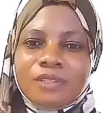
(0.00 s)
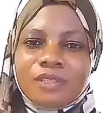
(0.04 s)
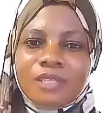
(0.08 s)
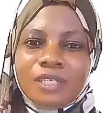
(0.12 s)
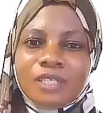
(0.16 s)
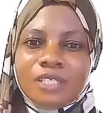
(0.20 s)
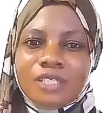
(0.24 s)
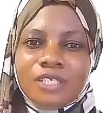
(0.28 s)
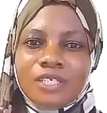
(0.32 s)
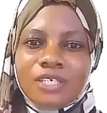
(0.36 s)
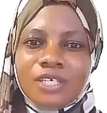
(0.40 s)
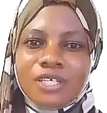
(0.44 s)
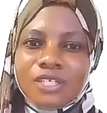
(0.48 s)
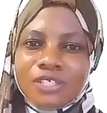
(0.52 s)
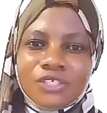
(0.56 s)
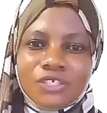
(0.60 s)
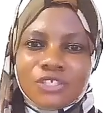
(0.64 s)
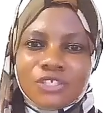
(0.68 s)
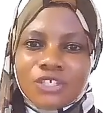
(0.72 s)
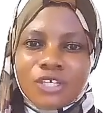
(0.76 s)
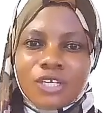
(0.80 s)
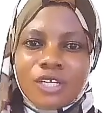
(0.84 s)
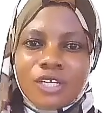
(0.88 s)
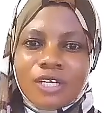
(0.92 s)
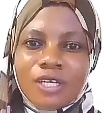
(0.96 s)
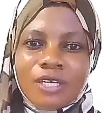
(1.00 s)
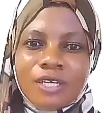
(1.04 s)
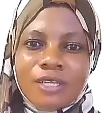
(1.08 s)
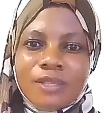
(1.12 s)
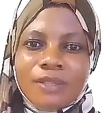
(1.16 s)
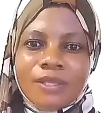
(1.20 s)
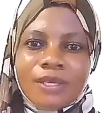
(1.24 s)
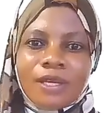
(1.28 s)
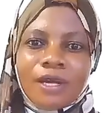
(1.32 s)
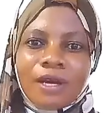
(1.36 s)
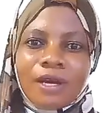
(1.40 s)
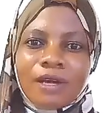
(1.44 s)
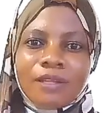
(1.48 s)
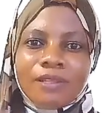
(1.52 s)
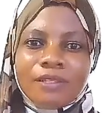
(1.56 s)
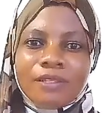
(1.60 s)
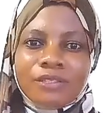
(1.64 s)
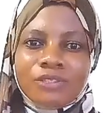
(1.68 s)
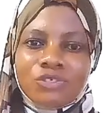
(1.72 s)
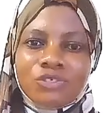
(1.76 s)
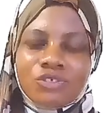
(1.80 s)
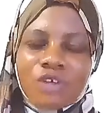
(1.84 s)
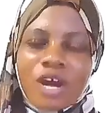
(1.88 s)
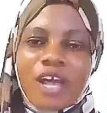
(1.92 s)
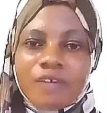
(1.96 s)
the engine, they are the
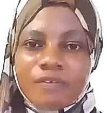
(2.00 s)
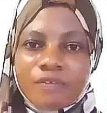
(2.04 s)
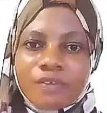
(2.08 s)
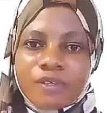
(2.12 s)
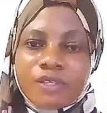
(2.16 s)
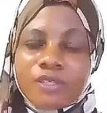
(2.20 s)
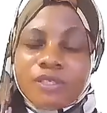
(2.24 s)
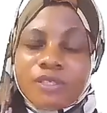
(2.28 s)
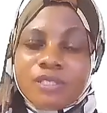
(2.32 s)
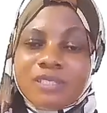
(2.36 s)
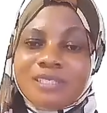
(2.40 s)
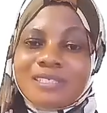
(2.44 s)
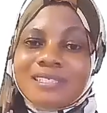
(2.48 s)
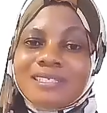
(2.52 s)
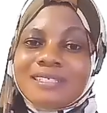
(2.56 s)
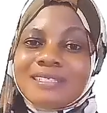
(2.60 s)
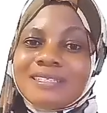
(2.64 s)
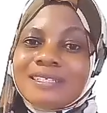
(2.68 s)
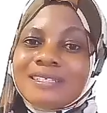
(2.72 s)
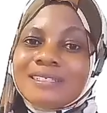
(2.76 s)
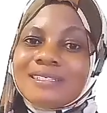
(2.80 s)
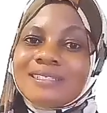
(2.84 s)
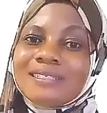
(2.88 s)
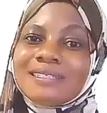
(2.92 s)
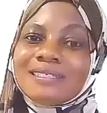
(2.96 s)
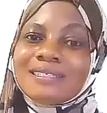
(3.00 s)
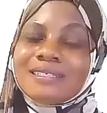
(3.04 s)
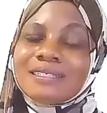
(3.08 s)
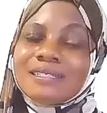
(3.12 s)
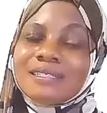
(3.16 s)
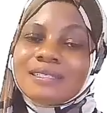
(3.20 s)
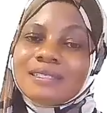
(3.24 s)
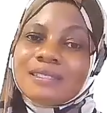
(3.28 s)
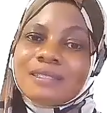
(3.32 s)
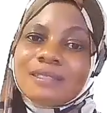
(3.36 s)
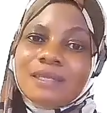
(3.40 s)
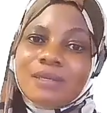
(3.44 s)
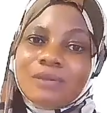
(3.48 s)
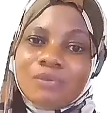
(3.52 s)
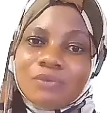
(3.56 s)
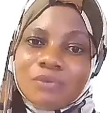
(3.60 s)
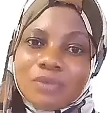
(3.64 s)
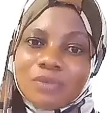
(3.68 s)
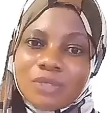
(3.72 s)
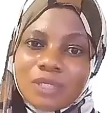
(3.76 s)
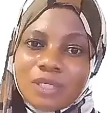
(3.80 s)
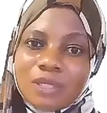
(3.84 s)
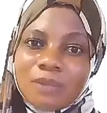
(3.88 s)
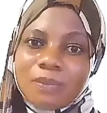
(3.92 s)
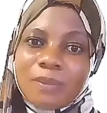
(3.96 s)
drivers. This is a
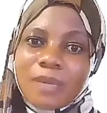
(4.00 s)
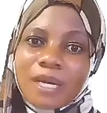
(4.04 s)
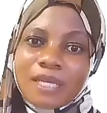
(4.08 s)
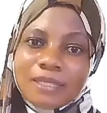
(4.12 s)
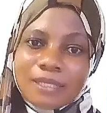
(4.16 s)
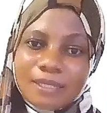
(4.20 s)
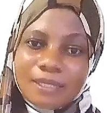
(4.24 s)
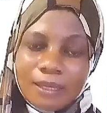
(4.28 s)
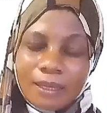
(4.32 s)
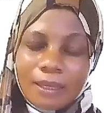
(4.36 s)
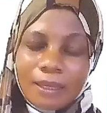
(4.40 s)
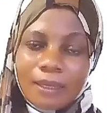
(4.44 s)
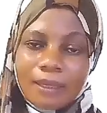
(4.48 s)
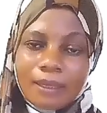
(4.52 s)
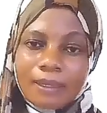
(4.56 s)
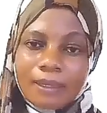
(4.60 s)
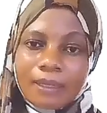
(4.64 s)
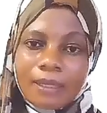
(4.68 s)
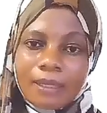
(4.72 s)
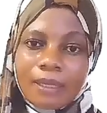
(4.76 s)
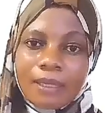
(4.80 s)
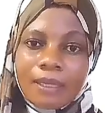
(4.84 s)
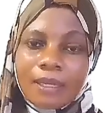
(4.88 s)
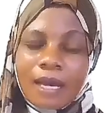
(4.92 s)
really bad thing.